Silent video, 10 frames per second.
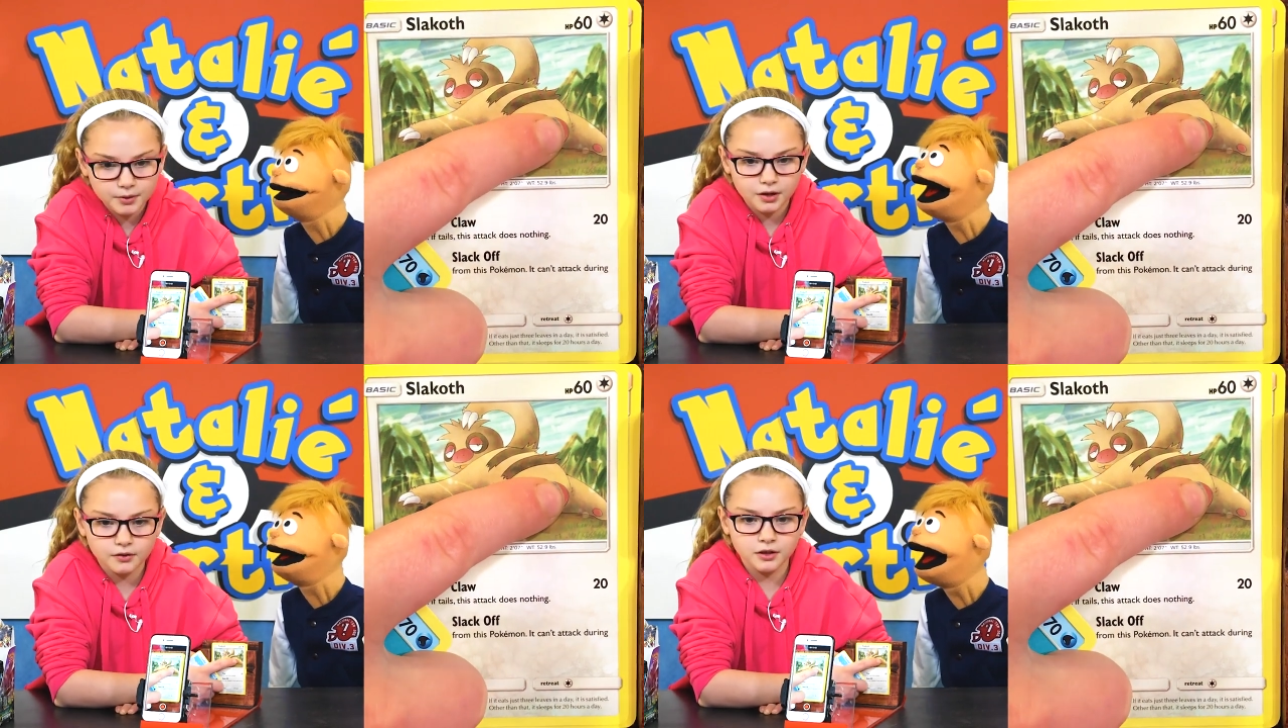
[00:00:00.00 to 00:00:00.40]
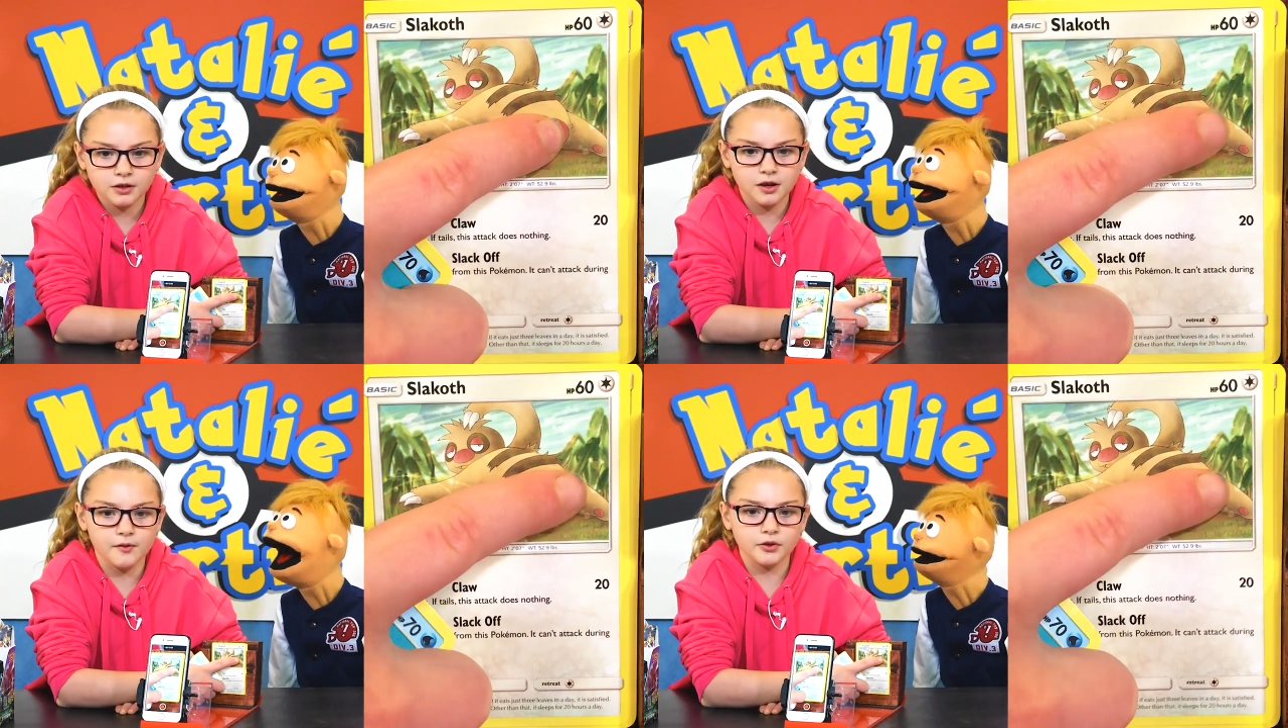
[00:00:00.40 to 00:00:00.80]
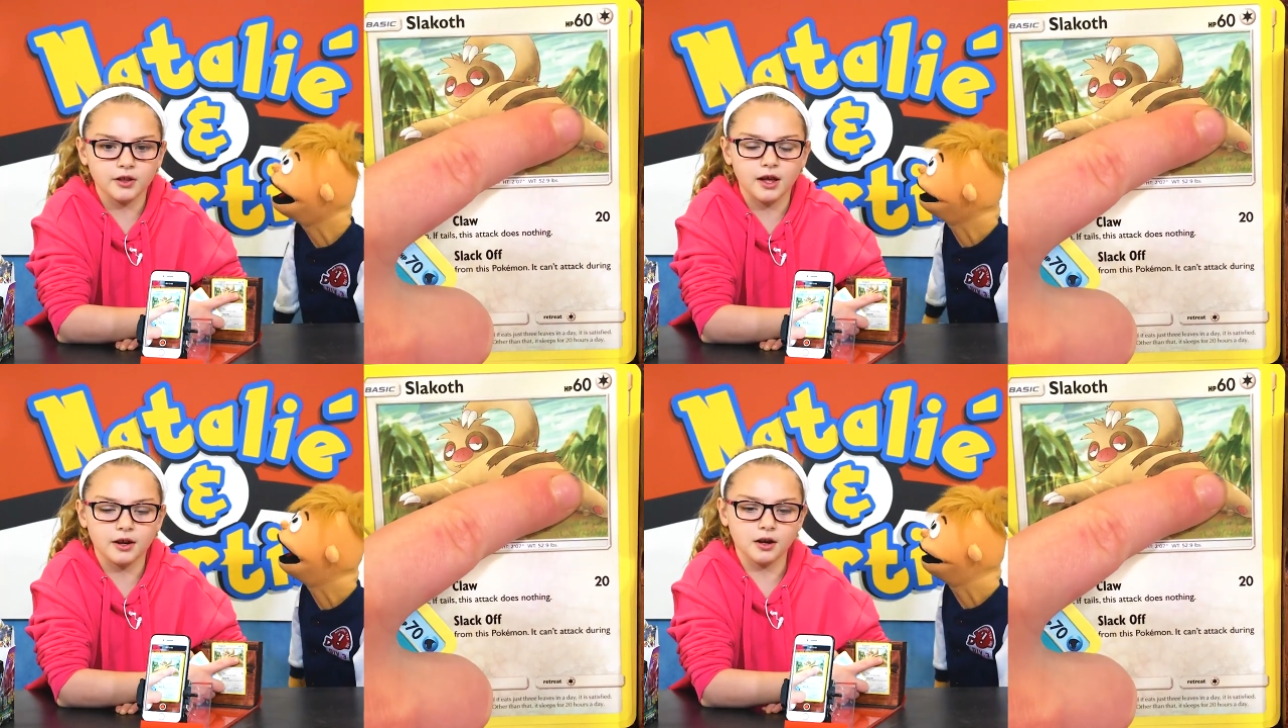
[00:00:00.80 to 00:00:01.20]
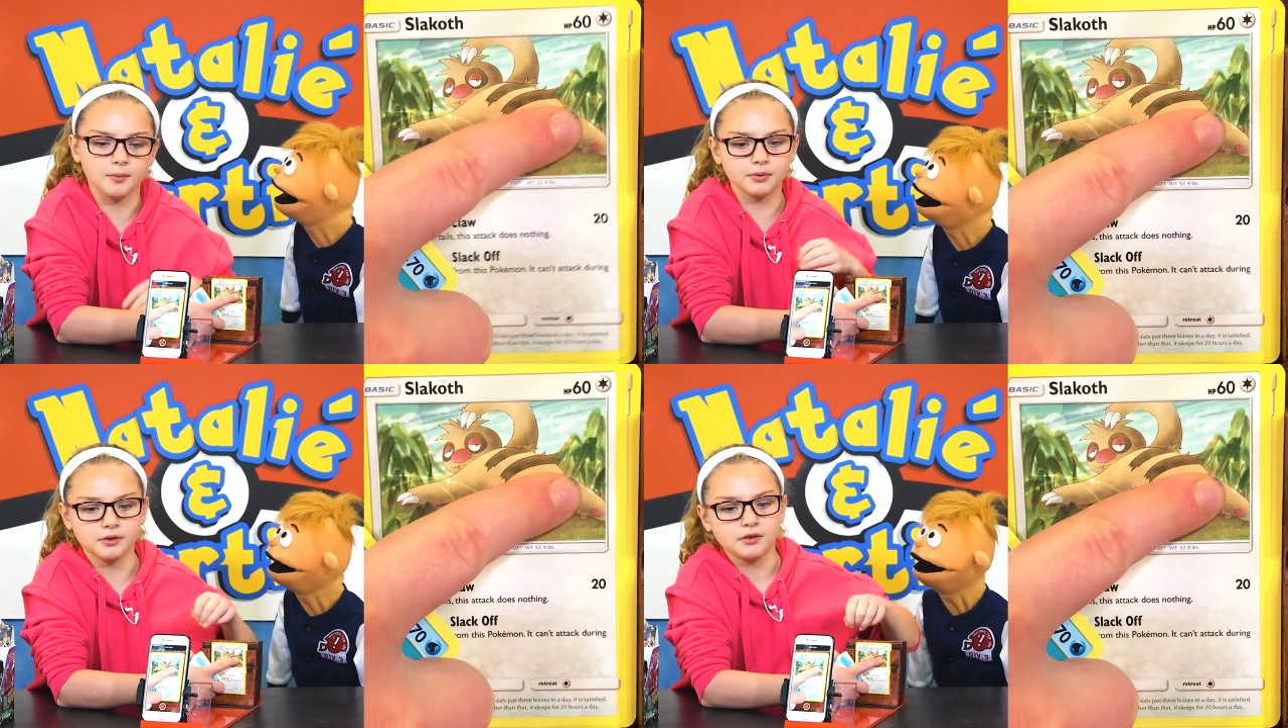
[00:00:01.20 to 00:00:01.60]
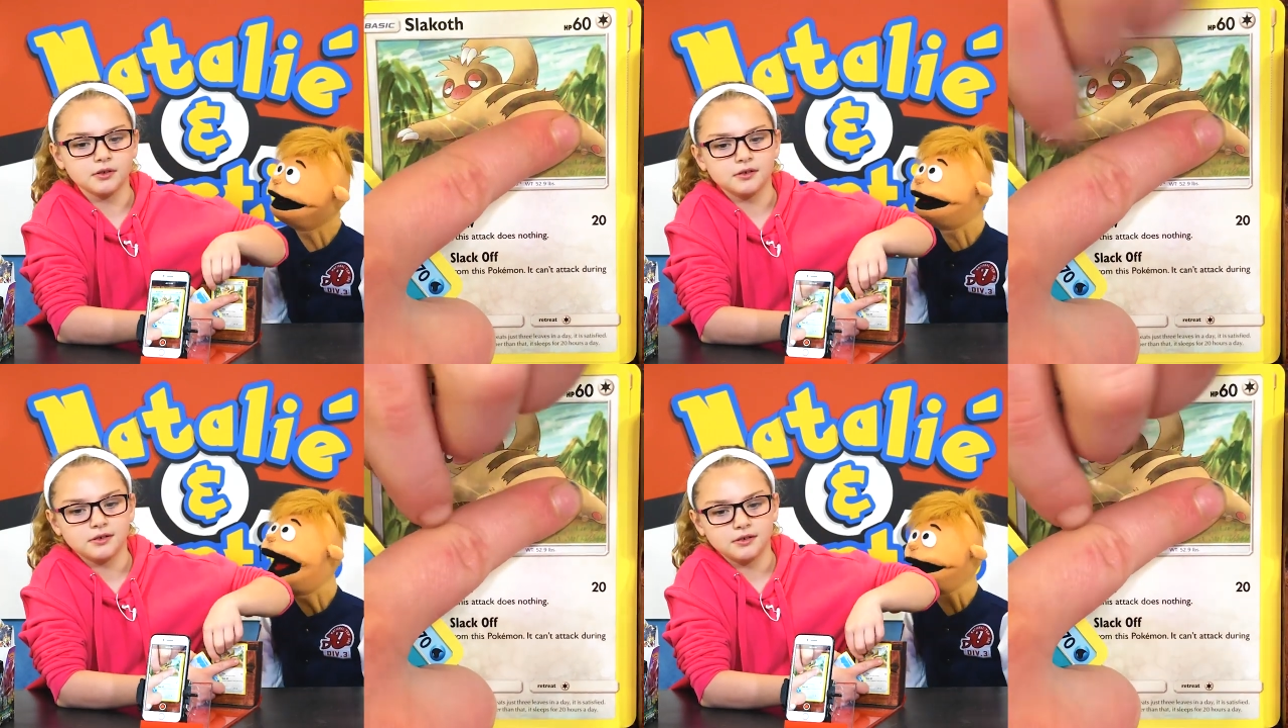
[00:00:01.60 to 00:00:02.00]
Slakoth. Let's cover okay, that okay. up.
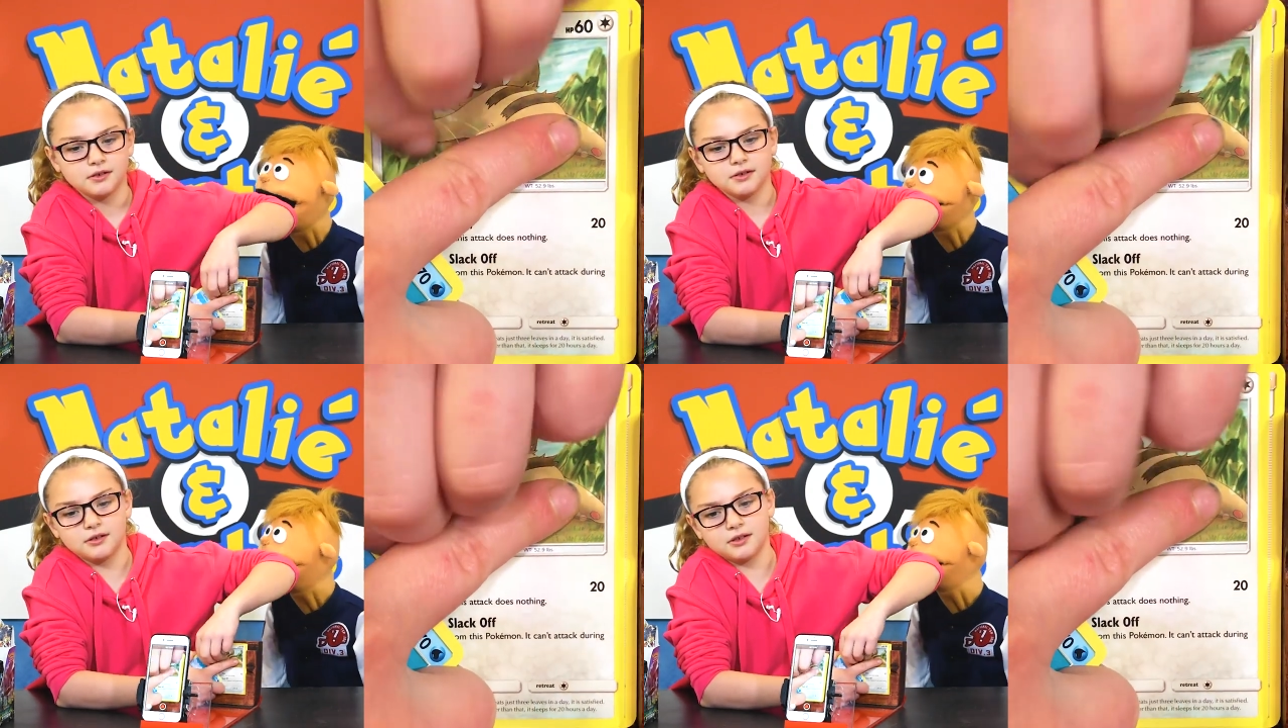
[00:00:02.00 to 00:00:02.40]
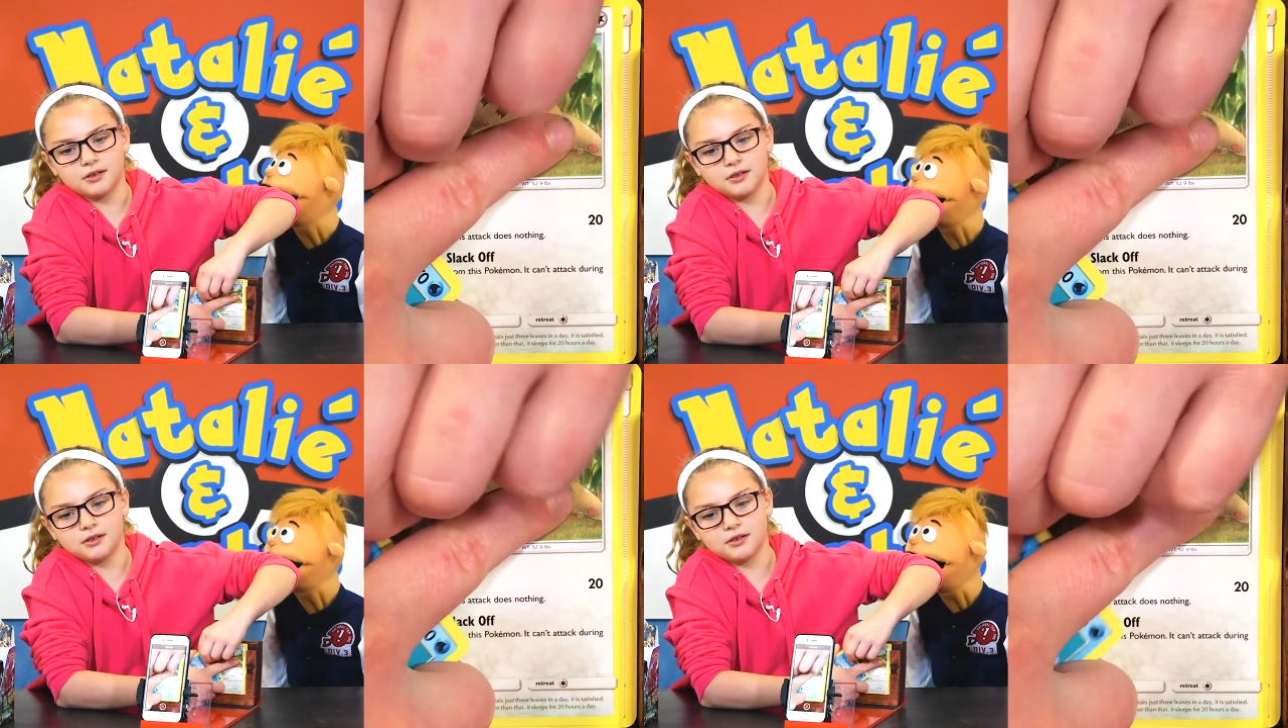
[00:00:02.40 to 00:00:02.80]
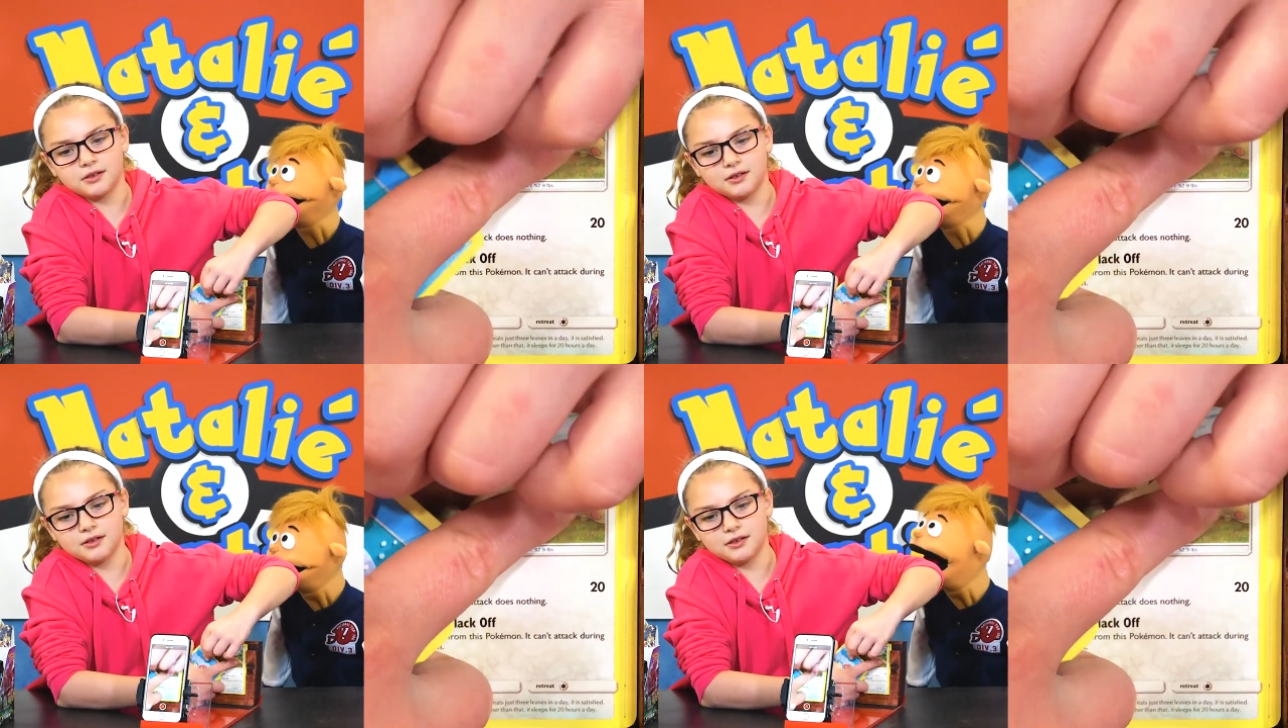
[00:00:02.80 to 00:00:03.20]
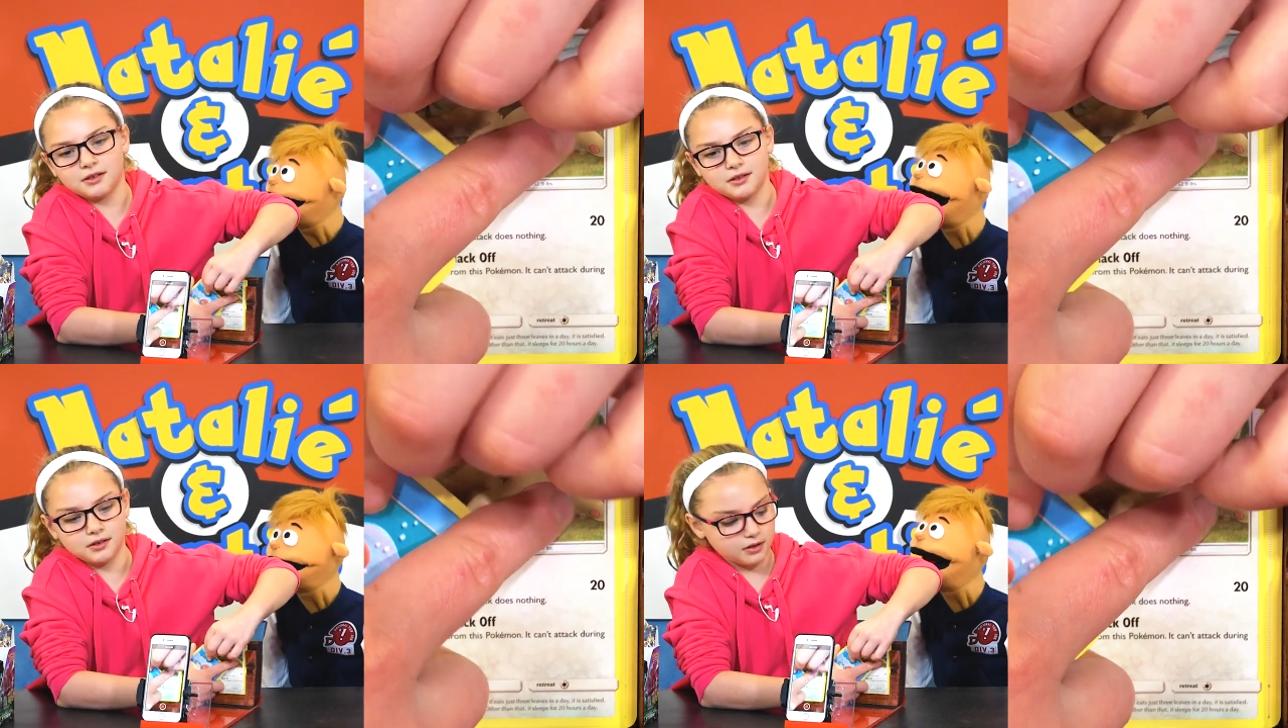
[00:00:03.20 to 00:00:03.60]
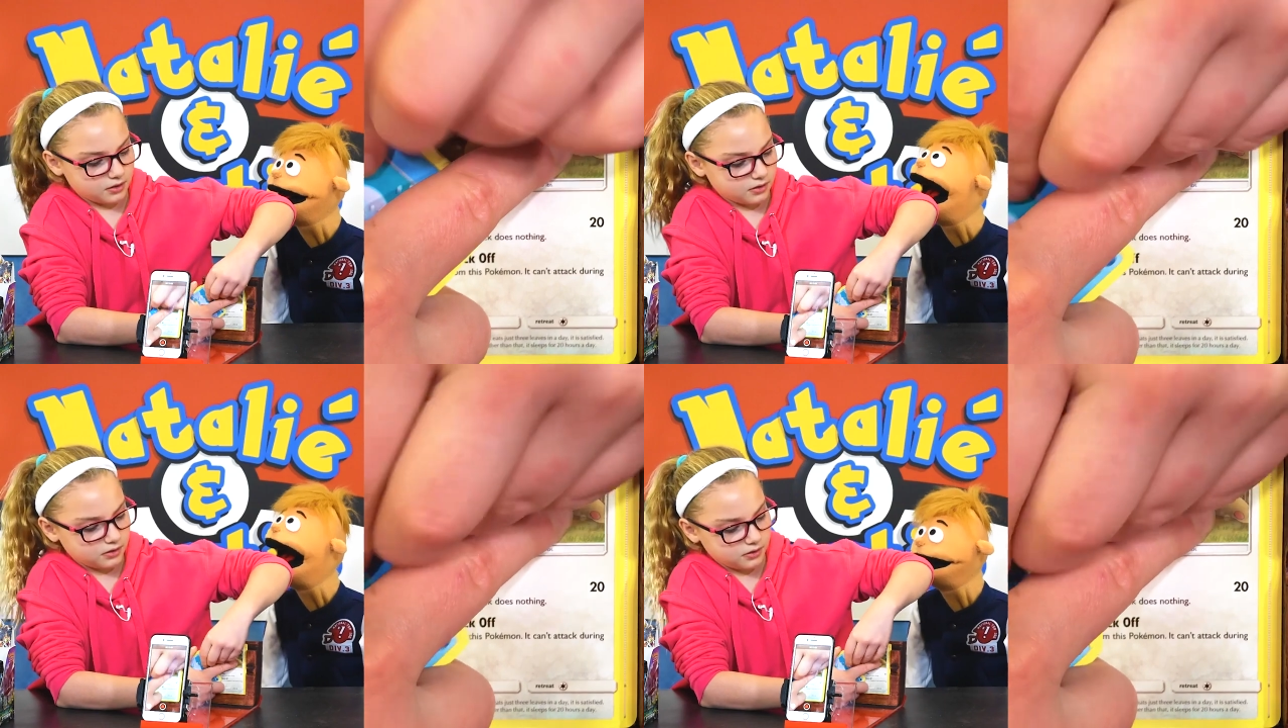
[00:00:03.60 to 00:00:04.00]
Quick, go to the next card. This one's
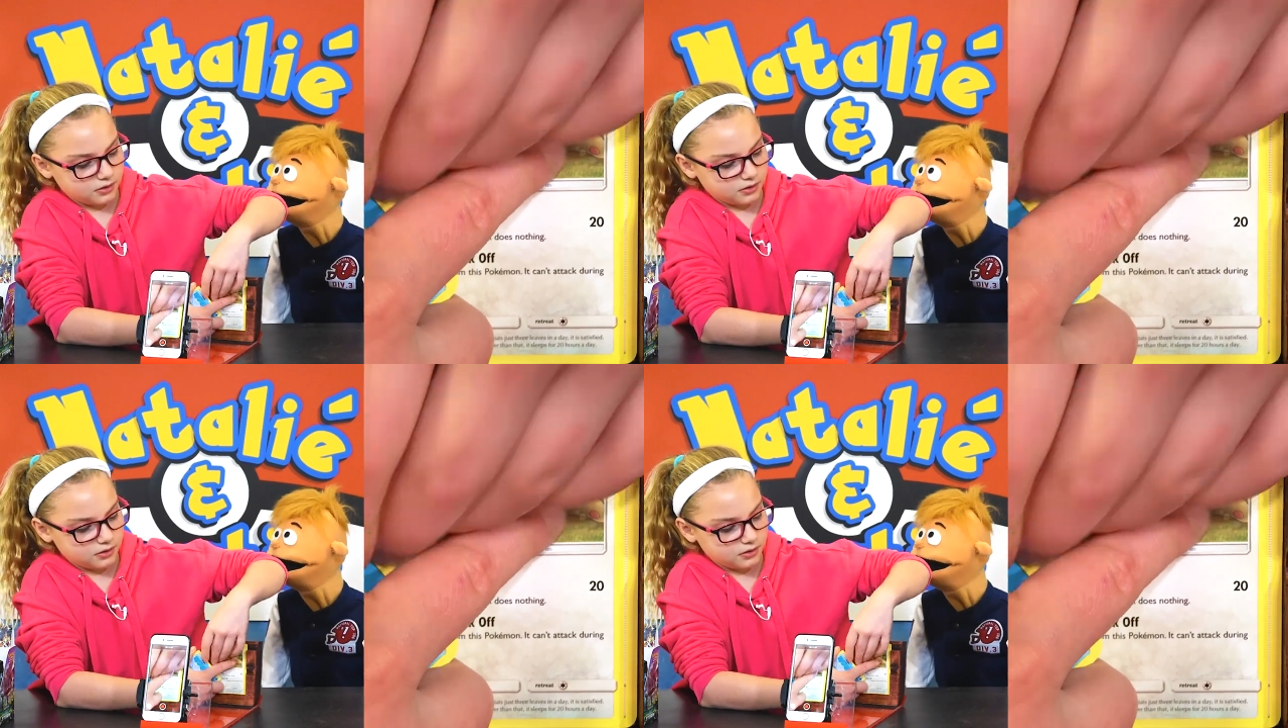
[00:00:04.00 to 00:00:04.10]
obscene.